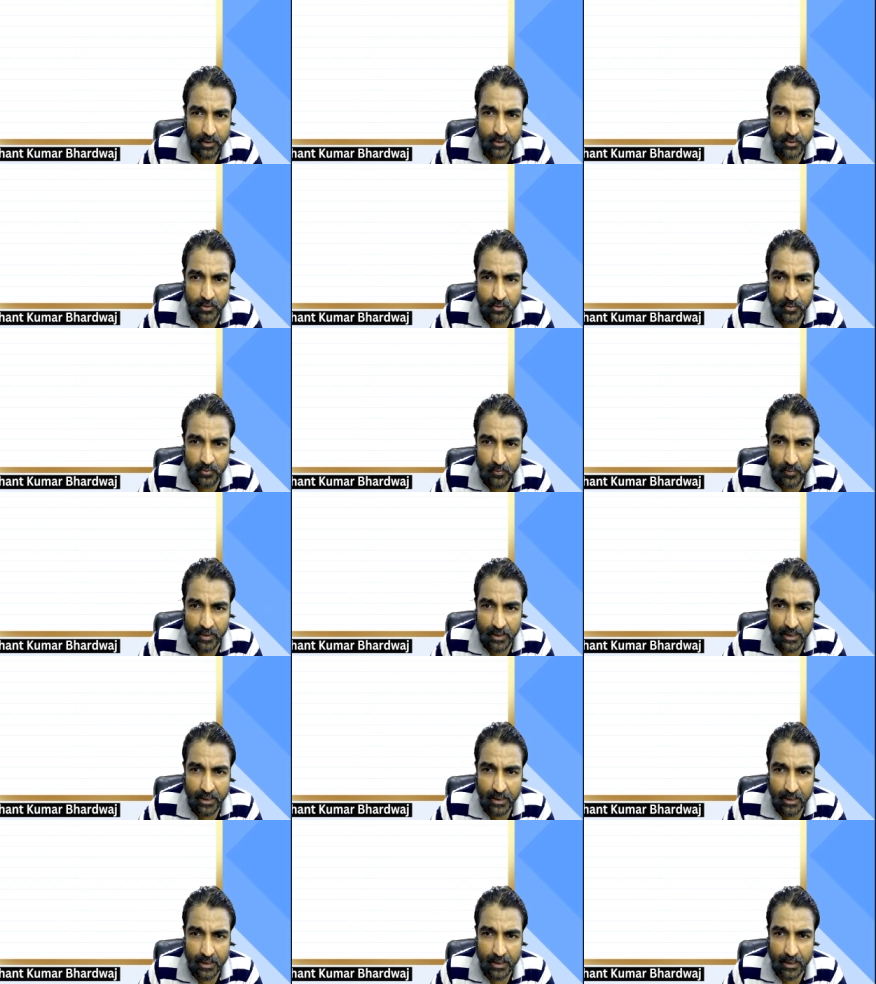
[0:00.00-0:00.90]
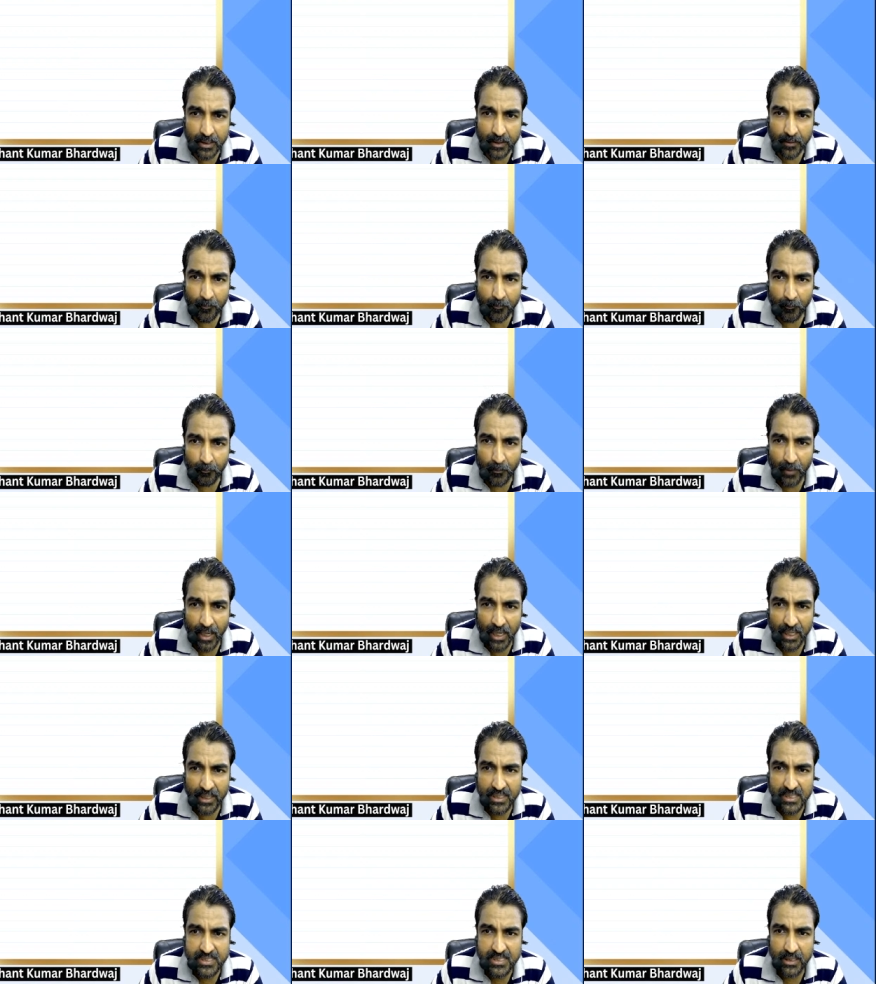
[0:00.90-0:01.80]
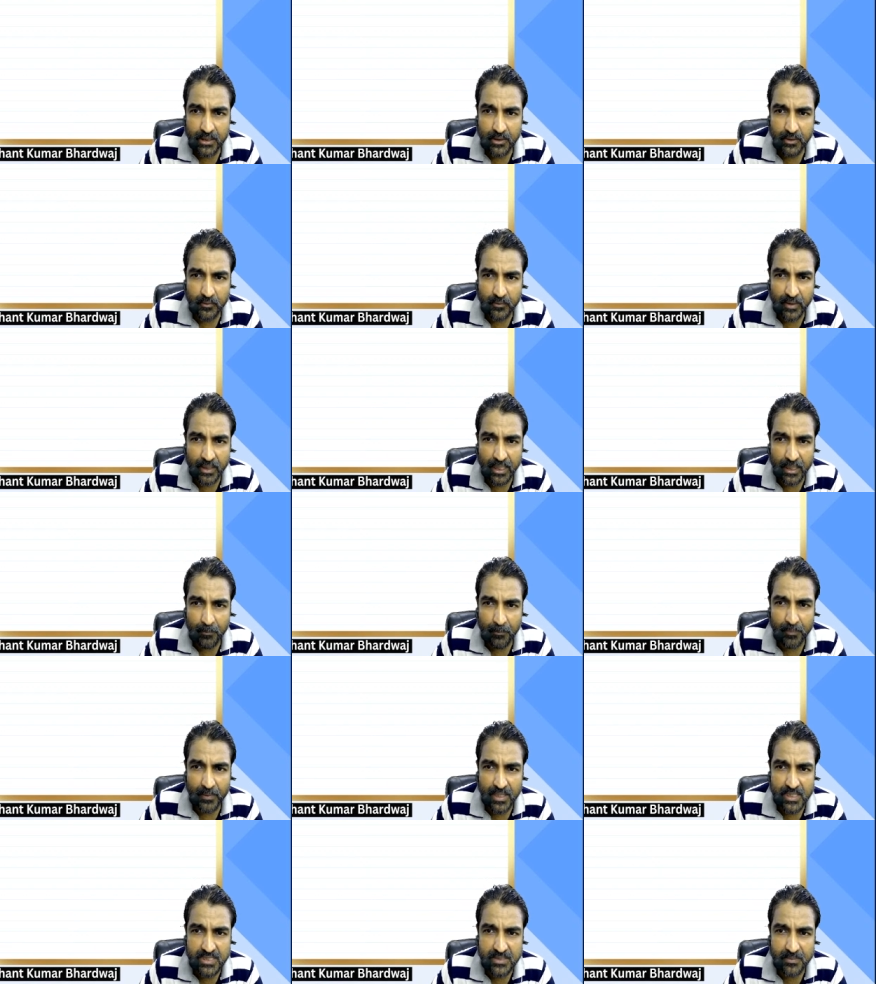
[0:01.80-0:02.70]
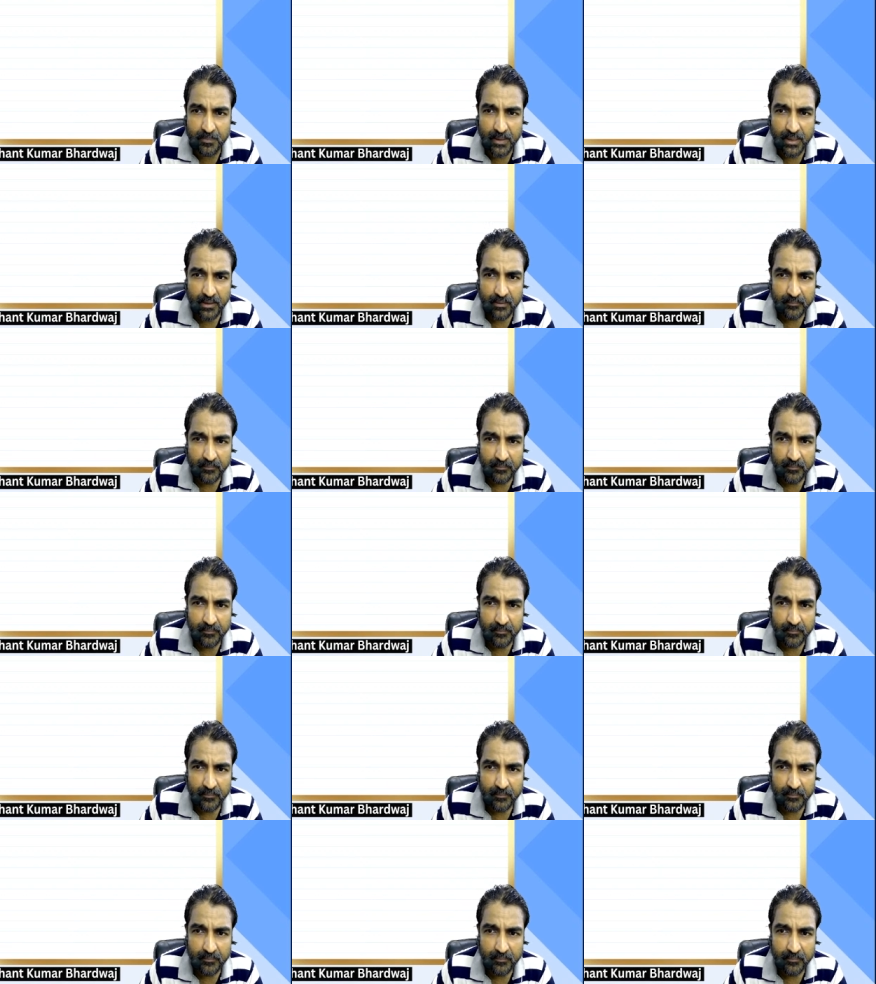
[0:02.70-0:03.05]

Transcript: 2a minus into a plus b.